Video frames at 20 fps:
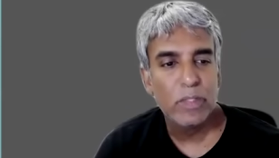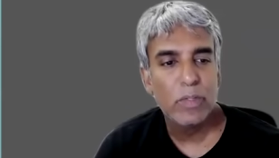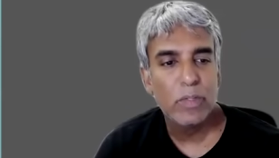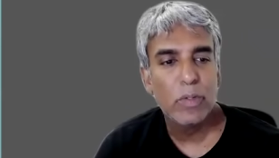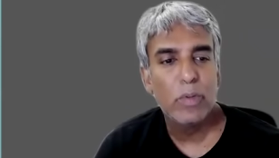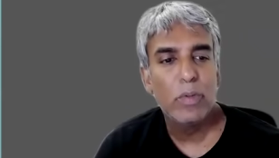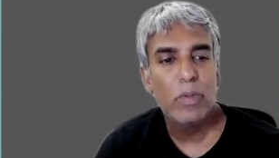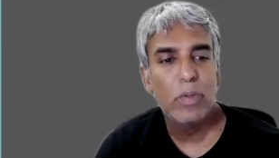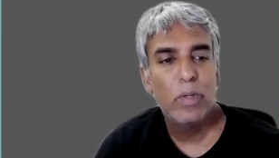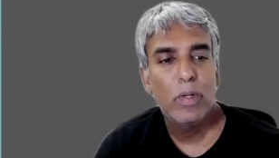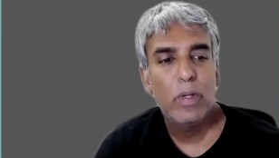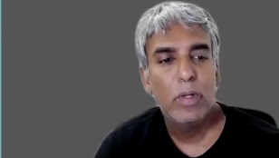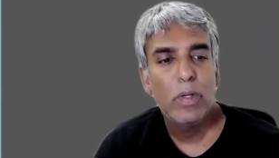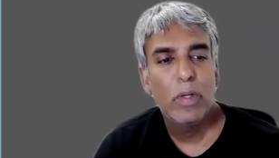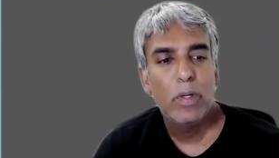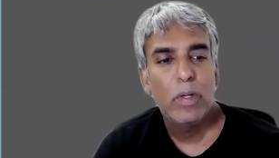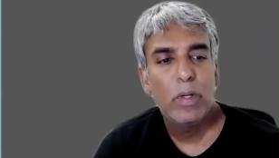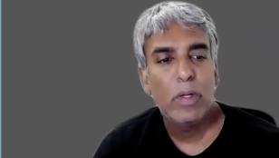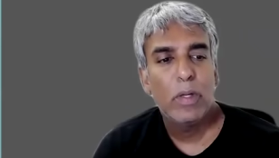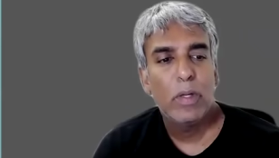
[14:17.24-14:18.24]
So
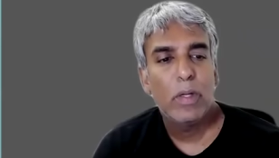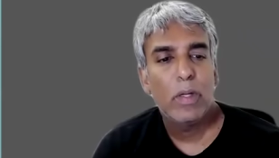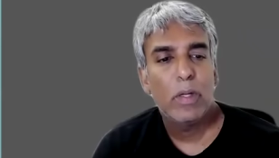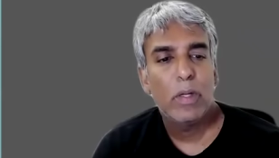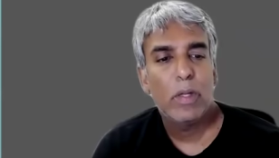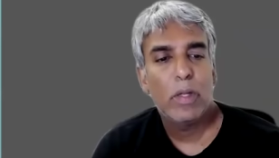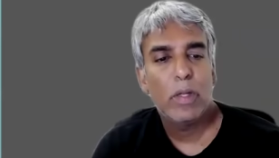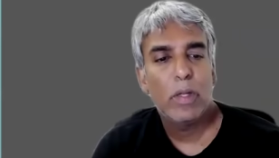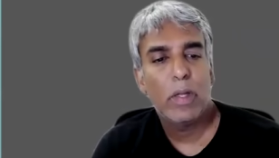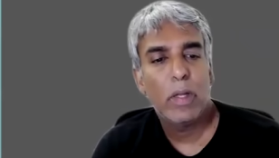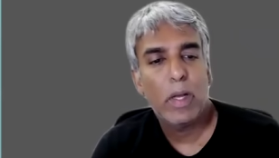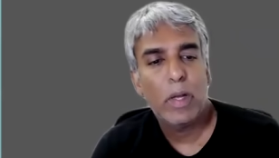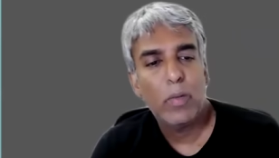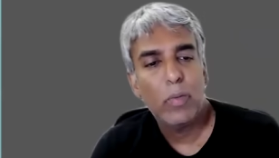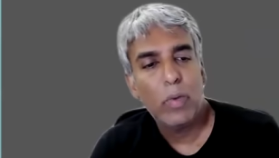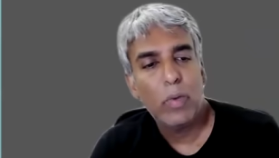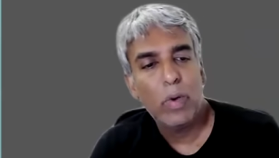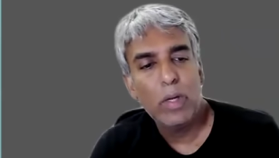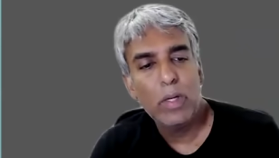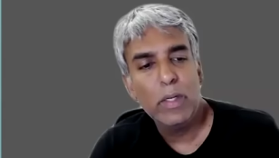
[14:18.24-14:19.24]

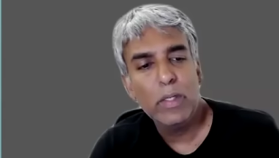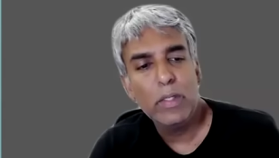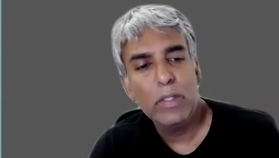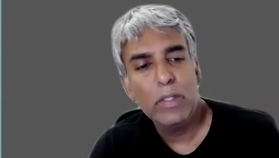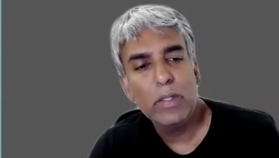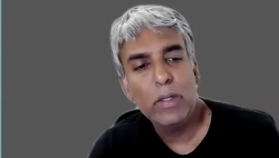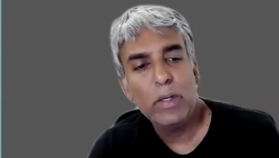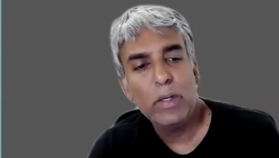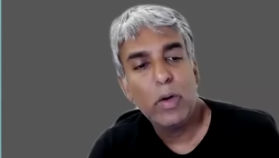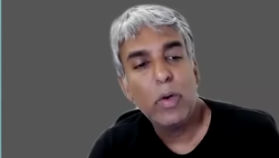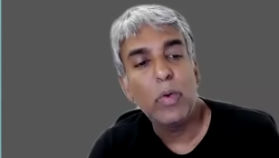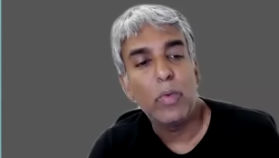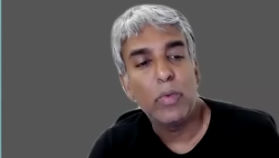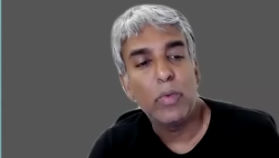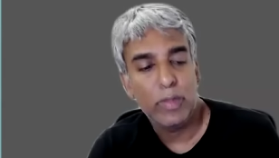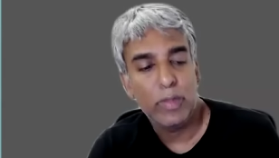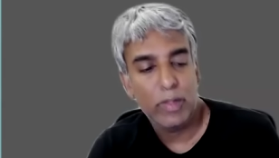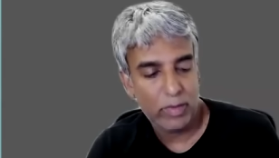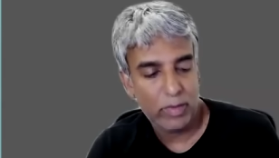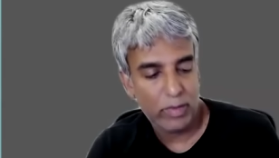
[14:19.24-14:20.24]

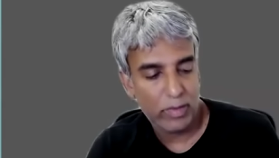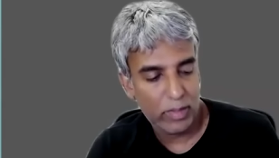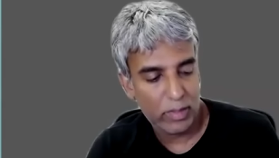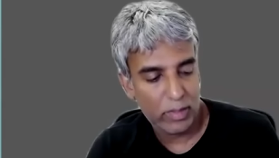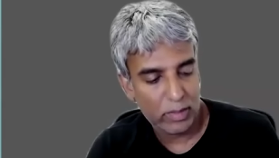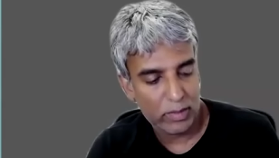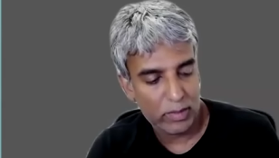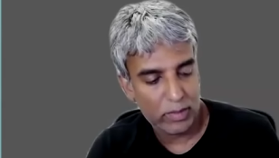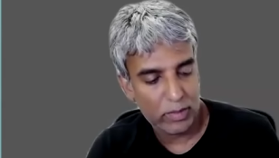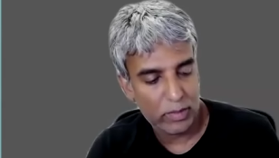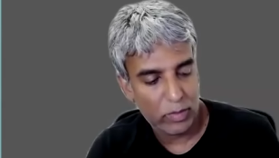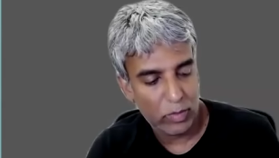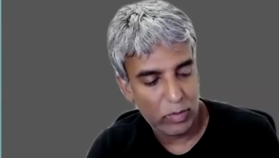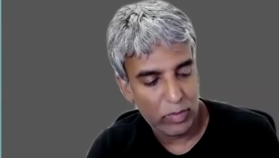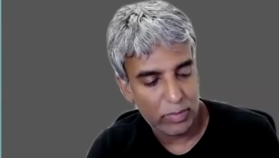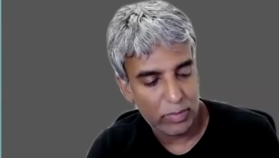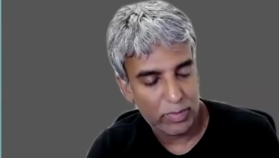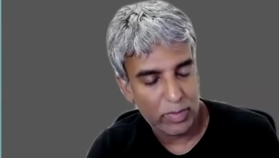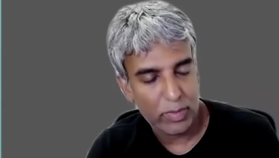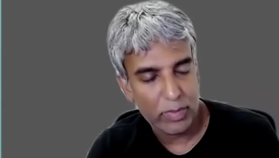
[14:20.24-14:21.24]
the other thing to
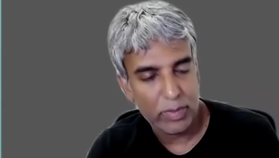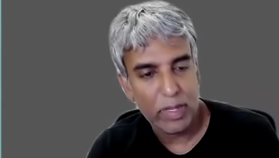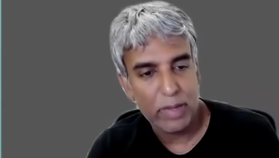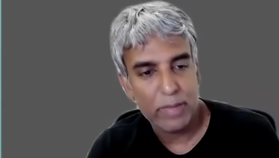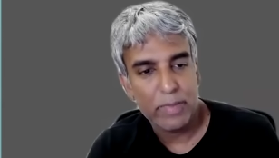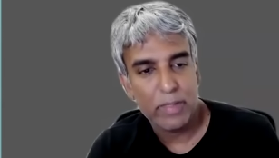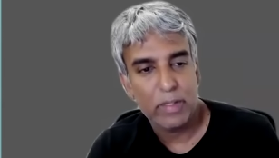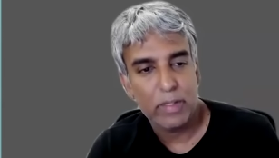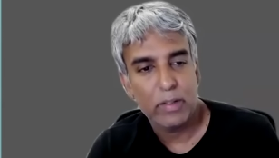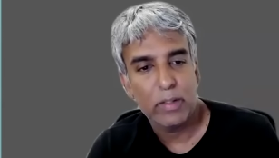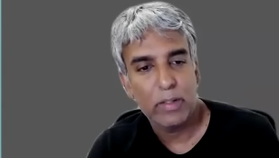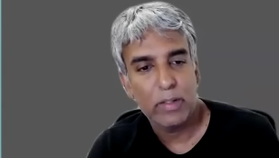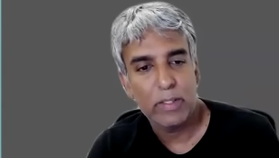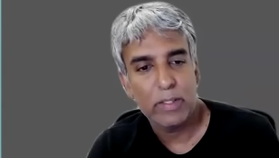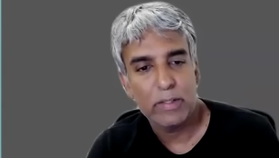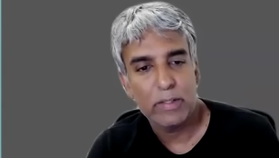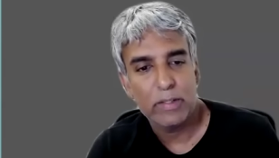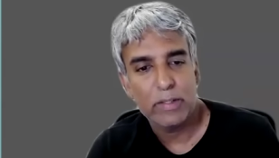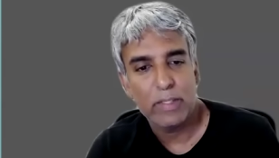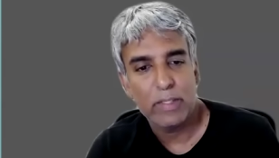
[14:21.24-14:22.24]
note about Yemen
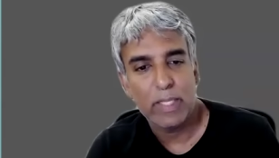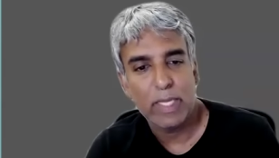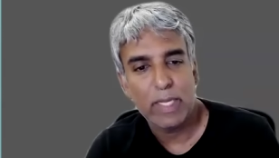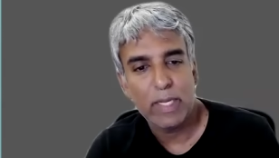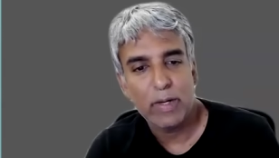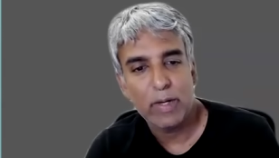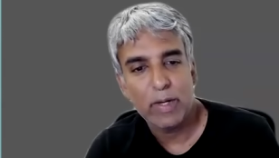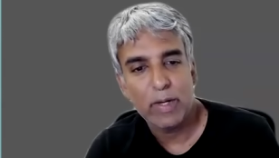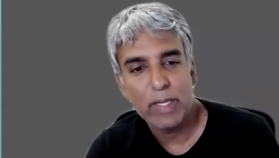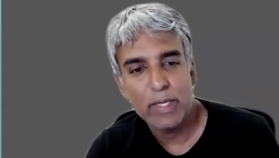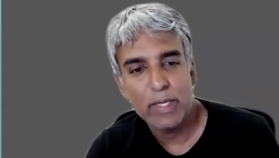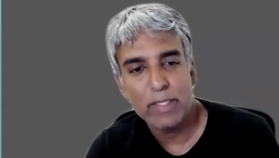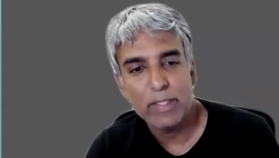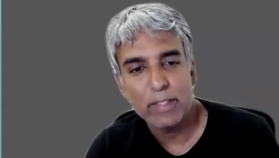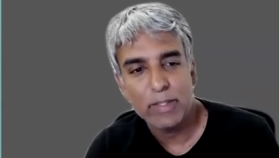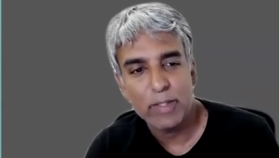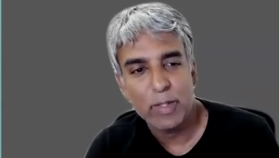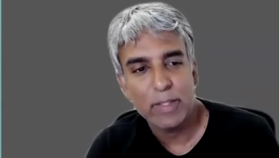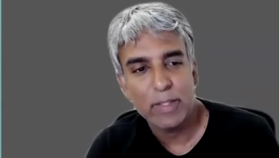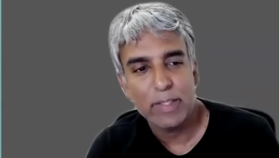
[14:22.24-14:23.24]
is they are
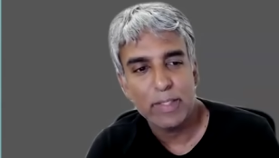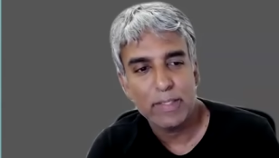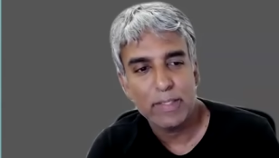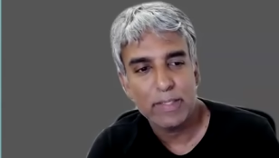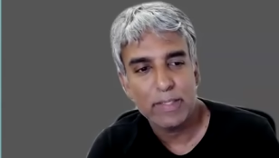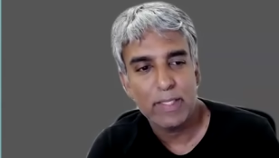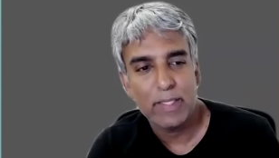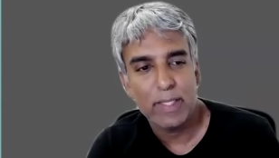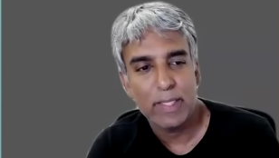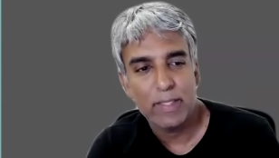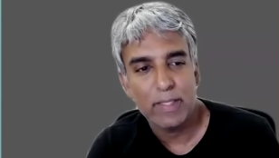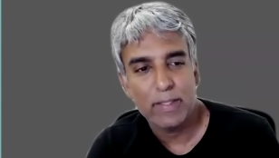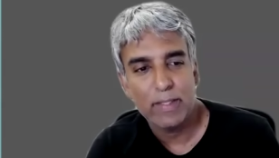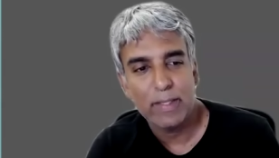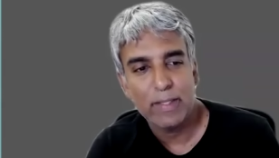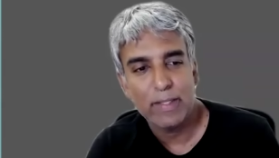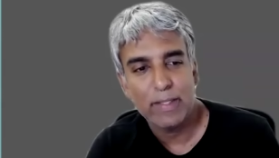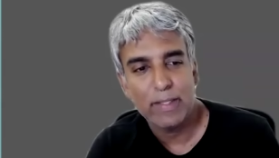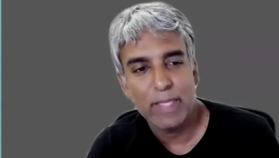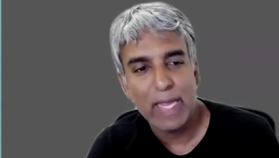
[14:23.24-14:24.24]
hitting targets that
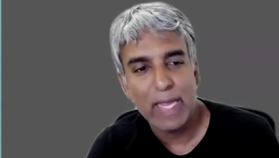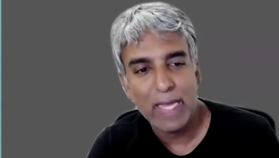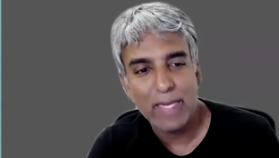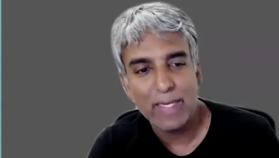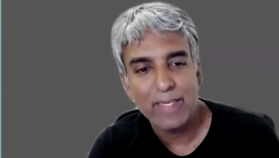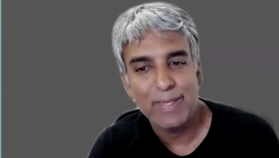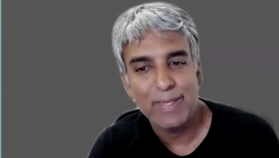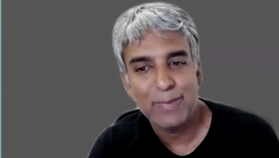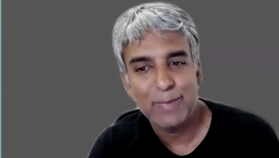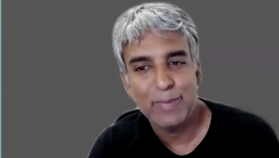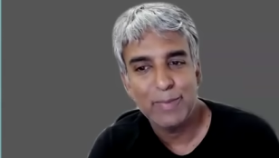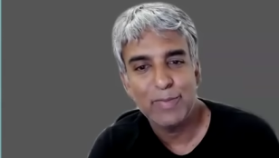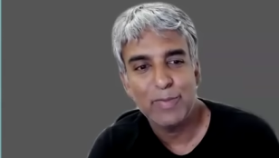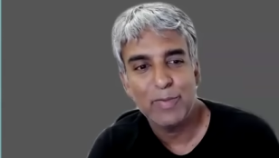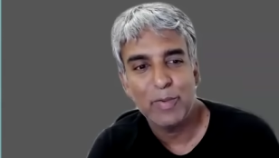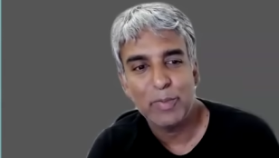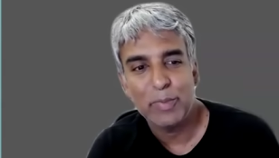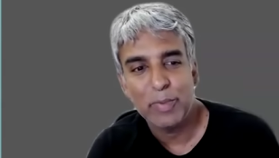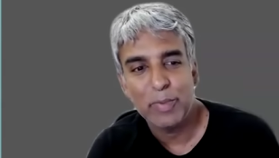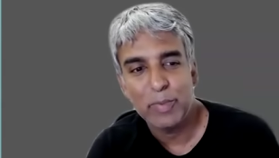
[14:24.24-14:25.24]
they hadn't hit
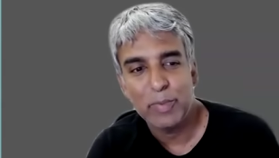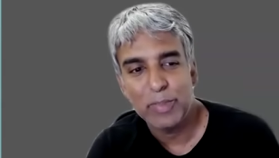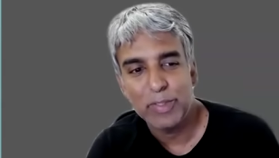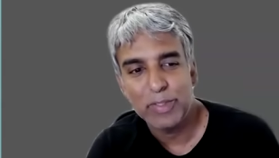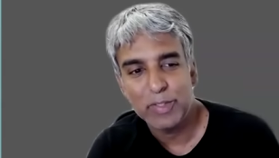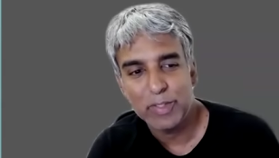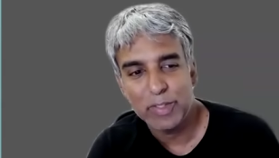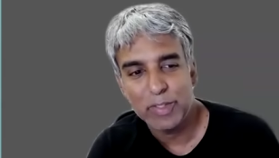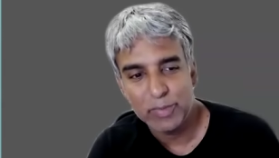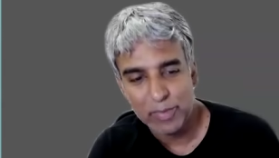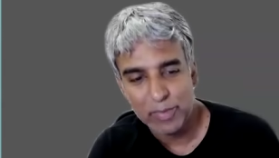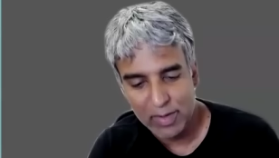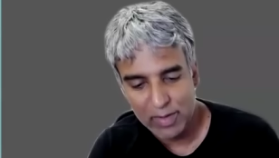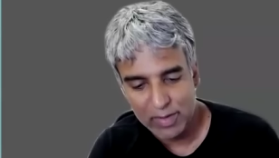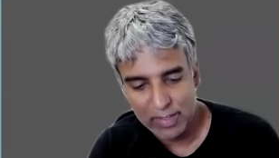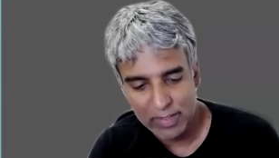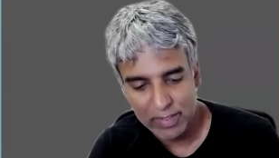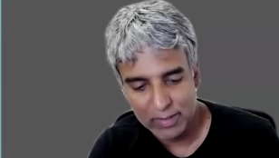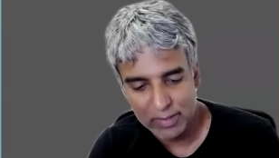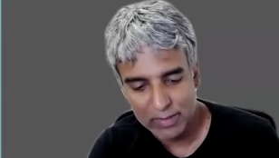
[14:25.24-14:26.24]
before, but which
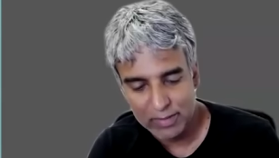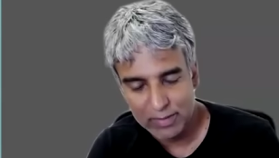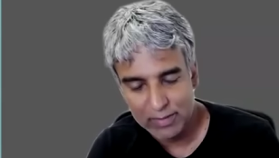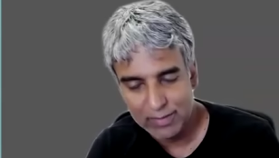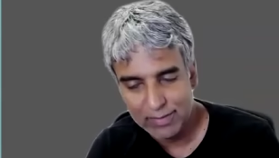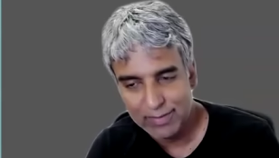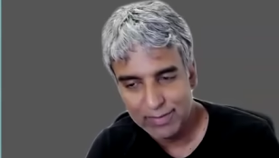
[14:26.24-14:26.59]
Iran hit